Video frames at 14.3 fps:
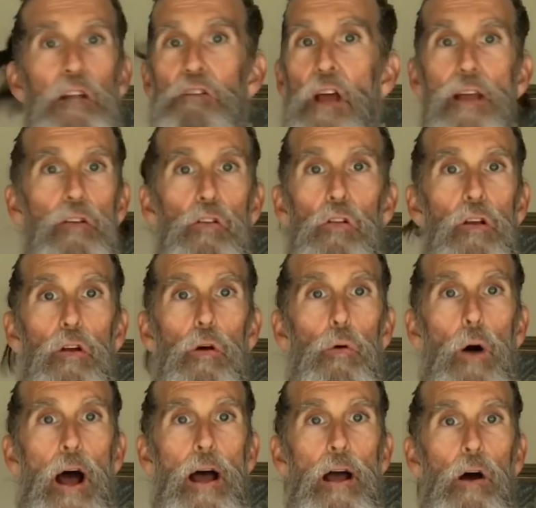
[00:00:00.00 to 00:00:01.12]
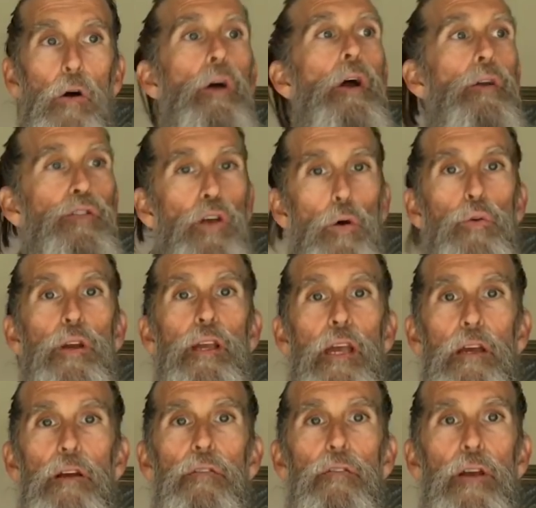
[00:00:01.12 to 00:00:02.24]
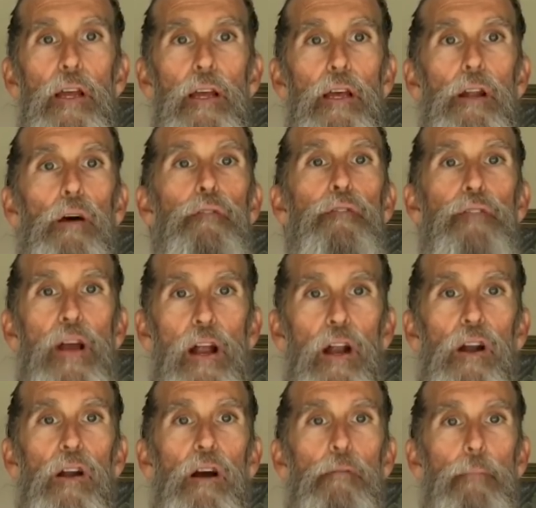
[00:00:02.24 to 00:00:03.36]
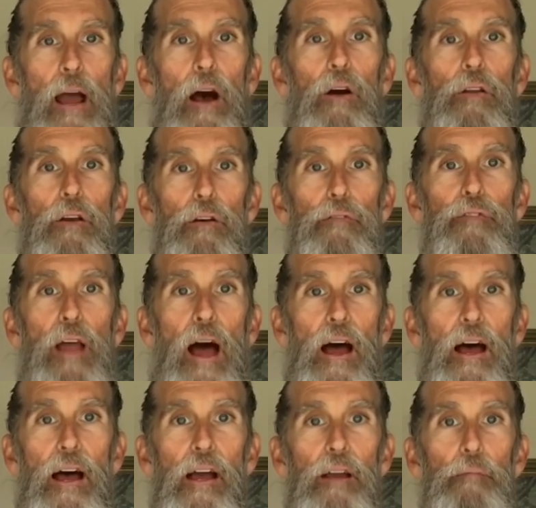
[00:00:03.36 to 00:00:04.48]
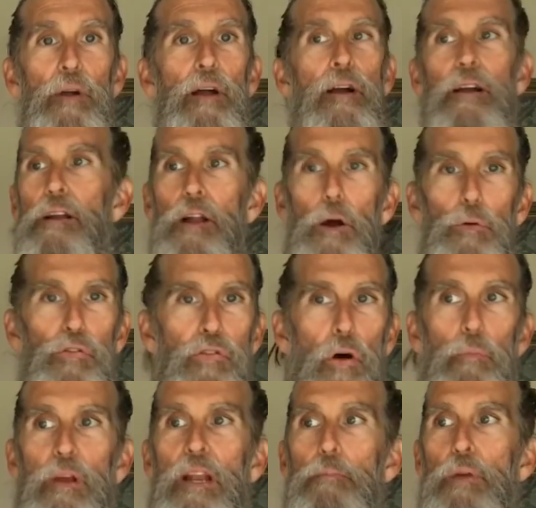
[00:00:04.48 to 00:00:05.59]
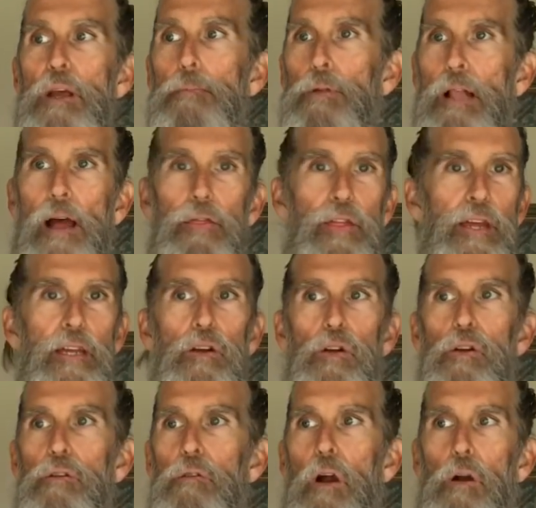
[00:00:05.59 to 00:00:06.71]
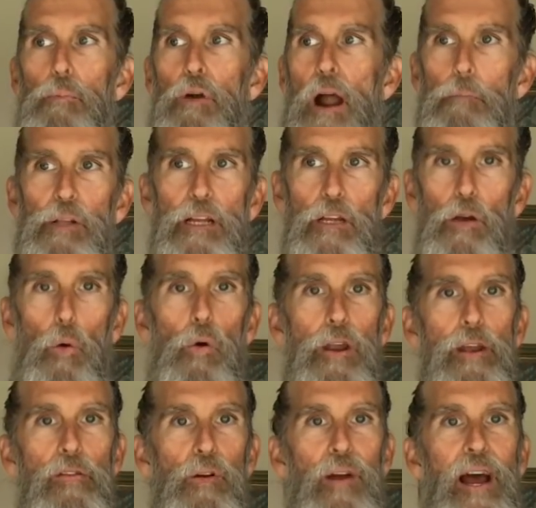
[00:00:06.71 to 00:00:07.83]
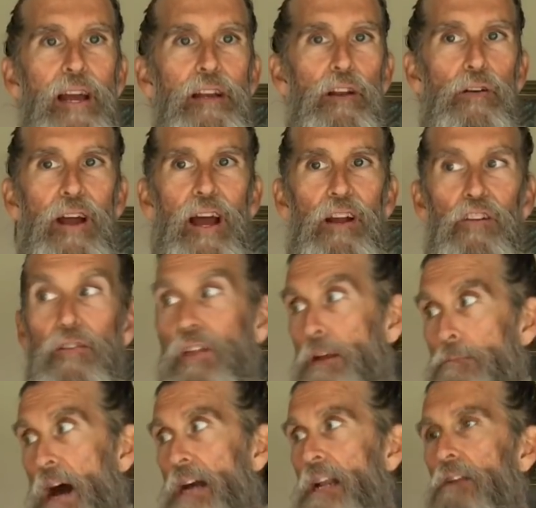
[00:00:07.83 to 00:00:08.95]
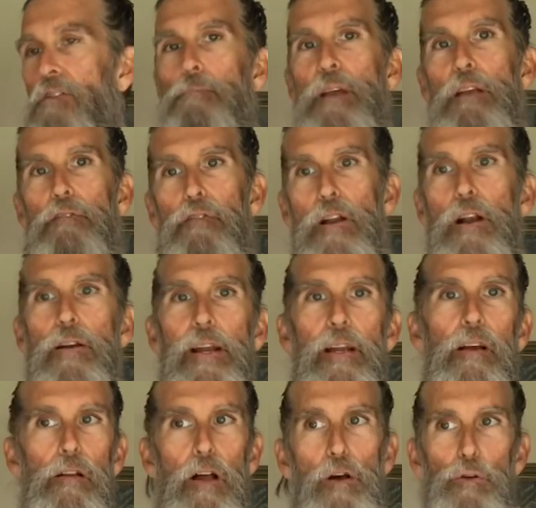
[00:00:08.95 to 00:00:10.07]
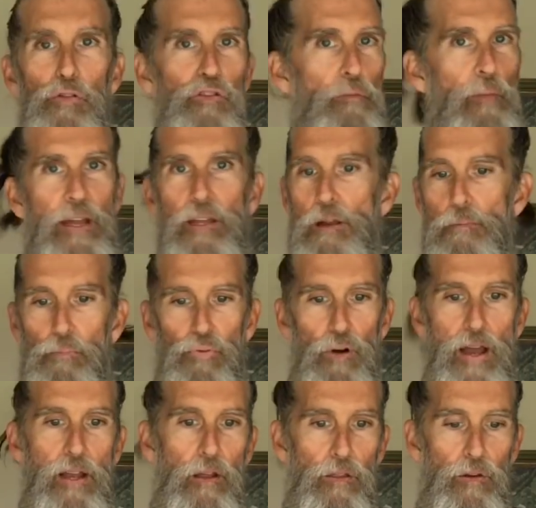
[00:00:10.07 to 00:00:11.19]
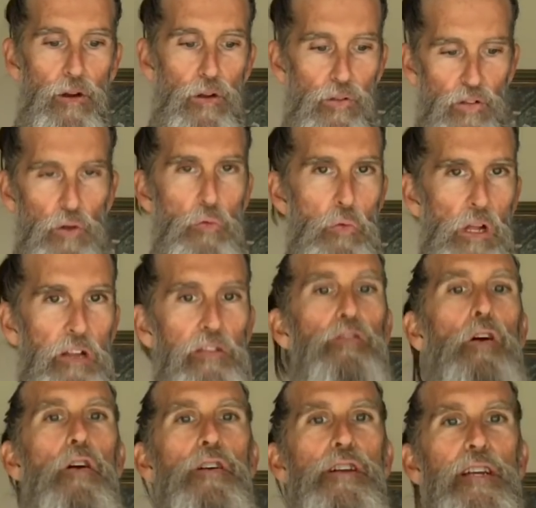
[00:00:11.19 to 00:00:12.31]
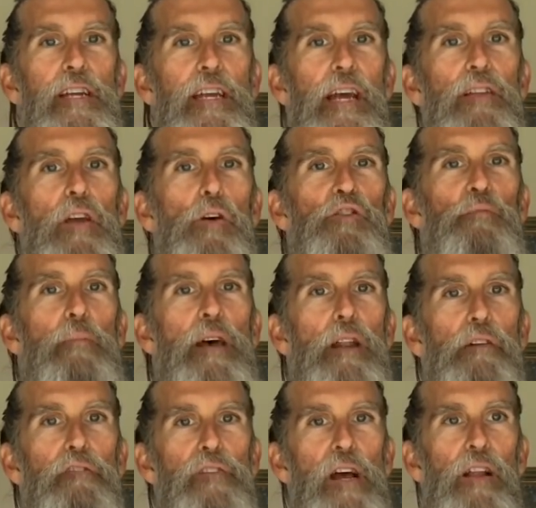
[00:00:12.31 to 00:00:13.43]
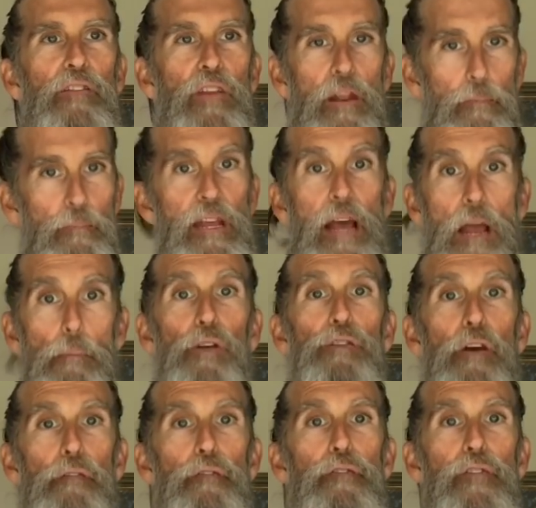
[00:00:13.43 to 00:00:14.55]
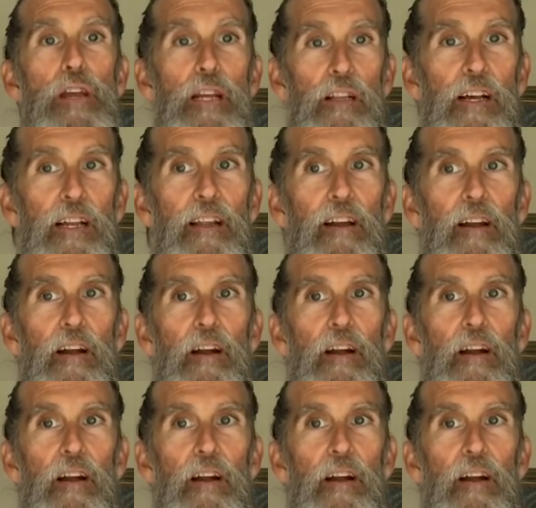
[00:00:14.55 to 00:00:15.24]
takes a little while. So give it a fair amount of time. You know, so many people I think are probably going in the right direction. They might even be very close to making breakthroughs and really starting to get those benefits and be able to feel it.